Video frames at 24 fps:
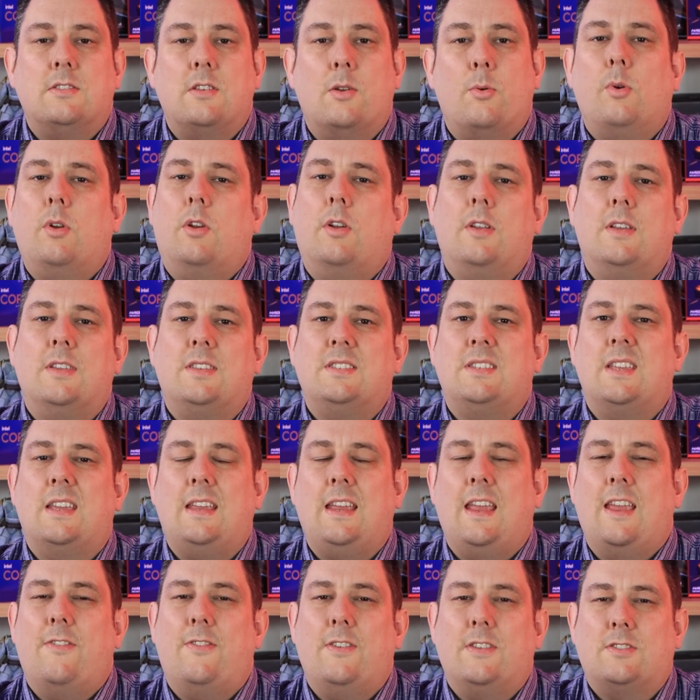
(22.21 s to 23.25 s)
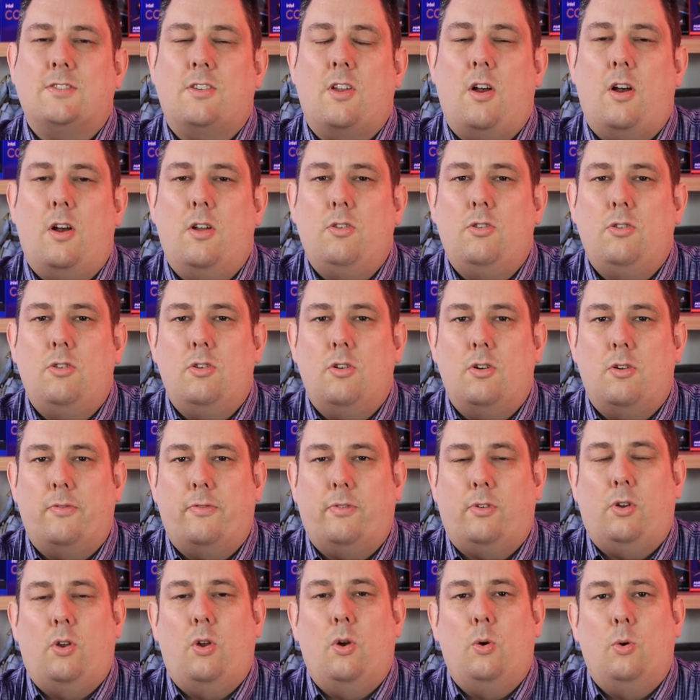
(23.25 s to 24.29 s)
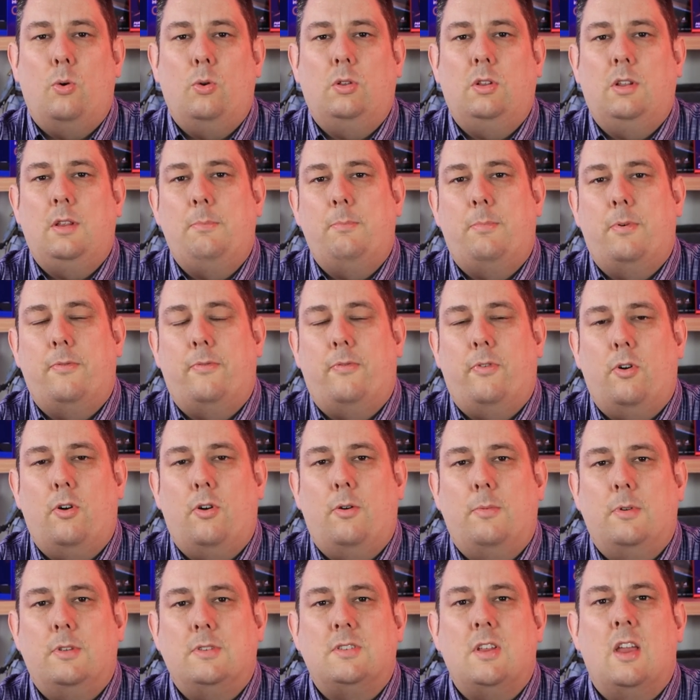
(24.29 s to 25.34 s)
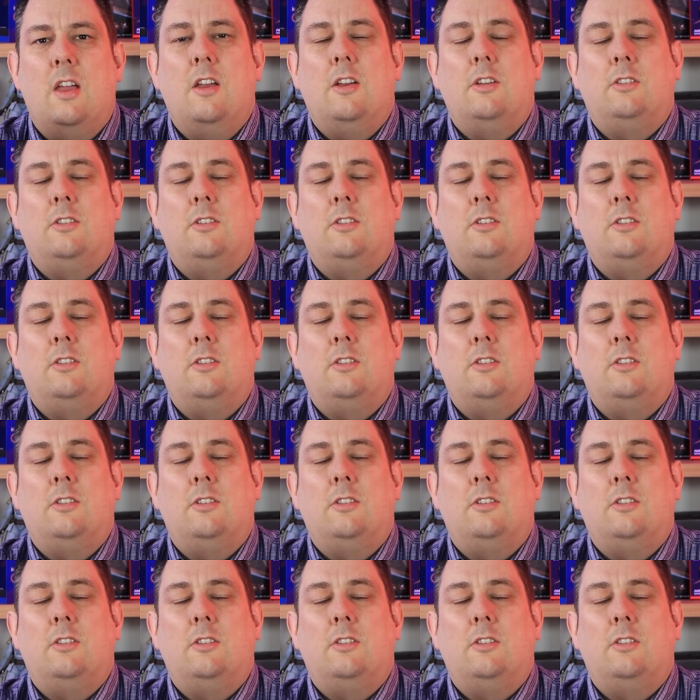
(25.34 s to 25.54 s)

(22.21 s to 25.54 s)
So we're going to see if it's got enough cooling performance